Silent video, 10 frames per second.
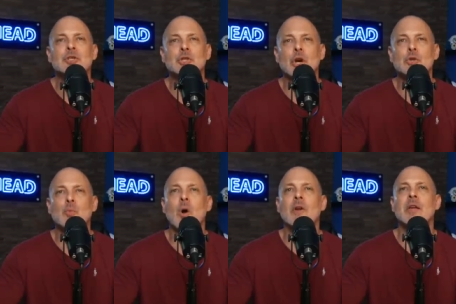Just
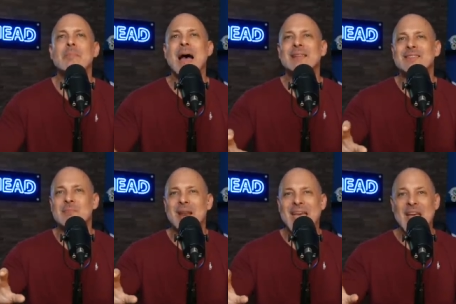worry about
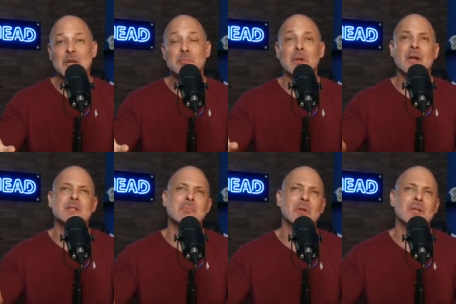some of the edge
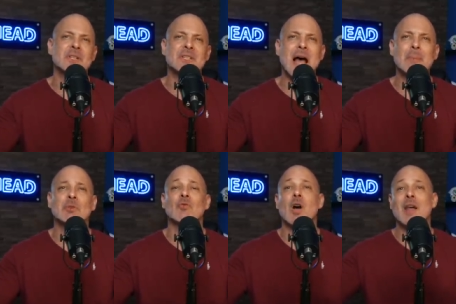players' ability to stop
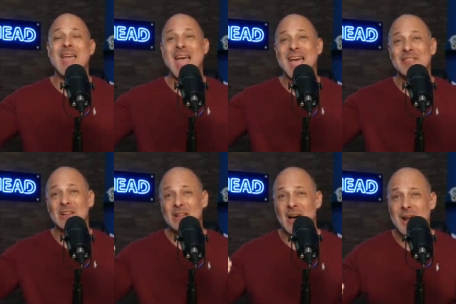the run and the
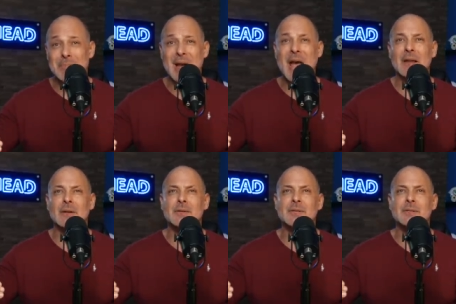
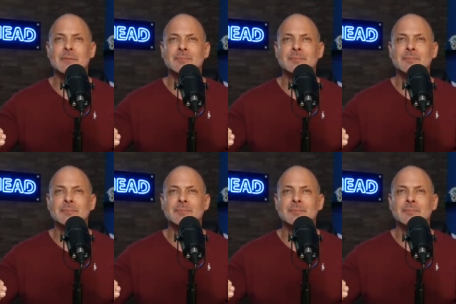linebackers